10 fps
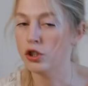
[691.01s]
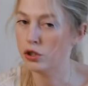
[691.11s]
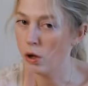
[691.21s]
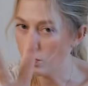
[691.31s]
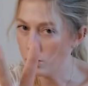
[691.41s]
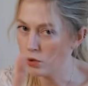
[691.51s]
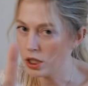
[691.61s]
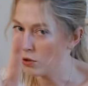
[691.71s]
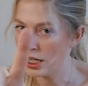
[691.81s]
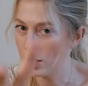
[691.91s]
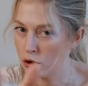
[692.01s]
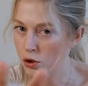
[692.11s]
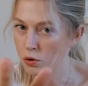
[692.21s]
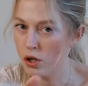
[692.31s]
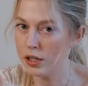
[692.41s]
Don't you dare take
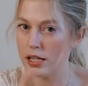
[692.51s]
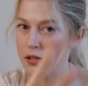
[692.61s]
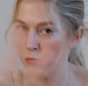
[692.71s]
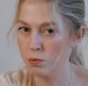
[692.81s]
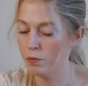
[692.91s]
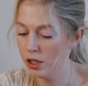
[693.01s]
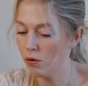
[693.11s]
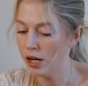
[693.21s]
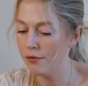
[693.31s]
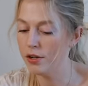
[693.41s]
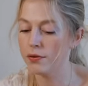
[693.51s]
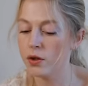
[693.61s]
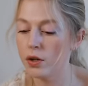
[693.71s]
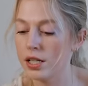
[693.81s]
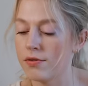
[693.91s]
two cookies. We don't have enough
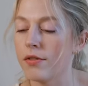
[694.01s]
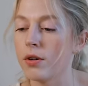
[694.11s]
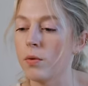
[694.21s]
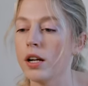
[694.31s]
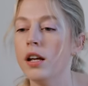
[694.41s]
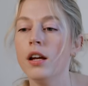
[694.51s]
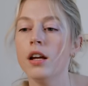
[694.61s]
cookies for everyone.